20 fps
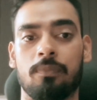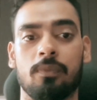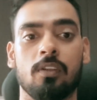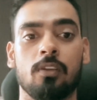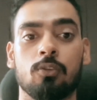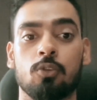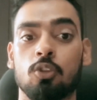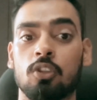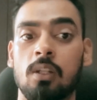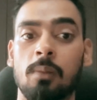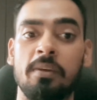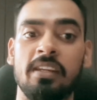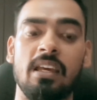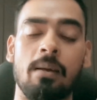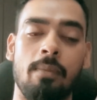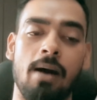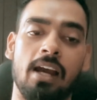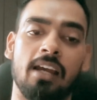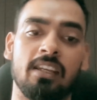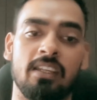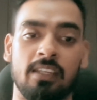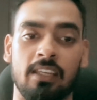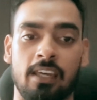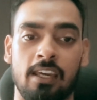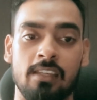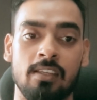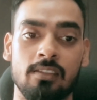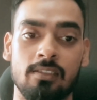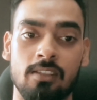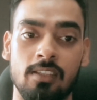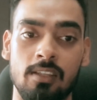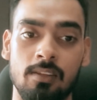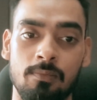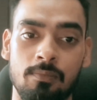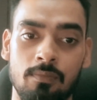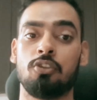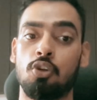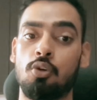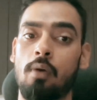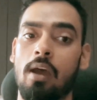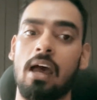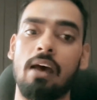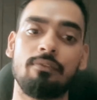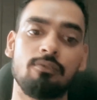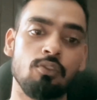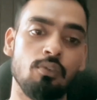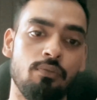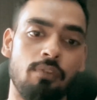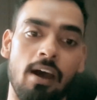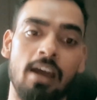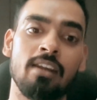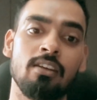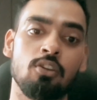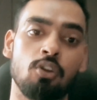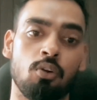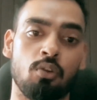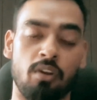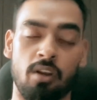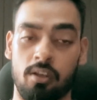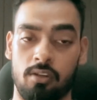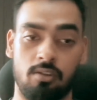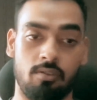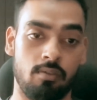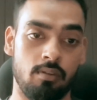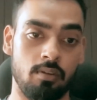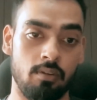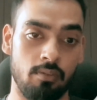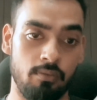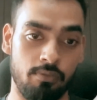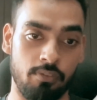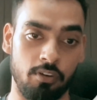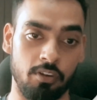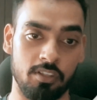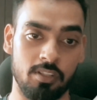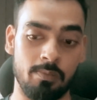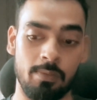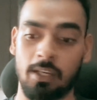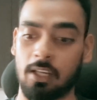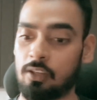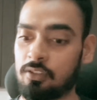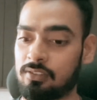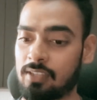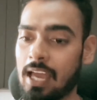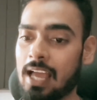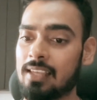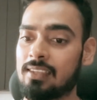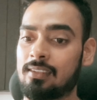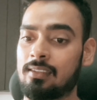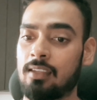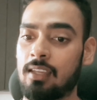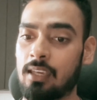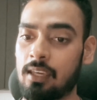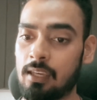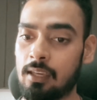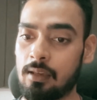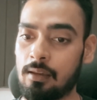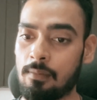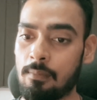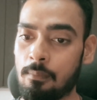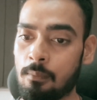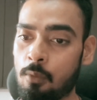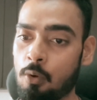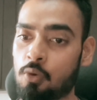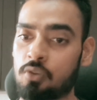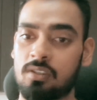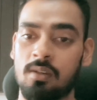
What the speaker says: social media marketing agency. You have to find your niche first, because that's the most